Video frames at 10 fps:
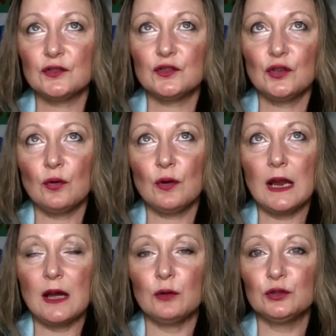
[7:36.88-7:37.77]
So
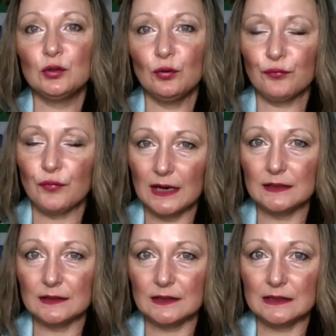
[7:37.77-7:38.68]
on two
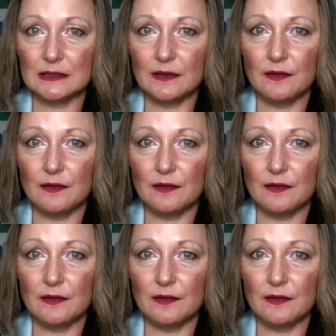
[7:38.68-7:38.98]
fronts,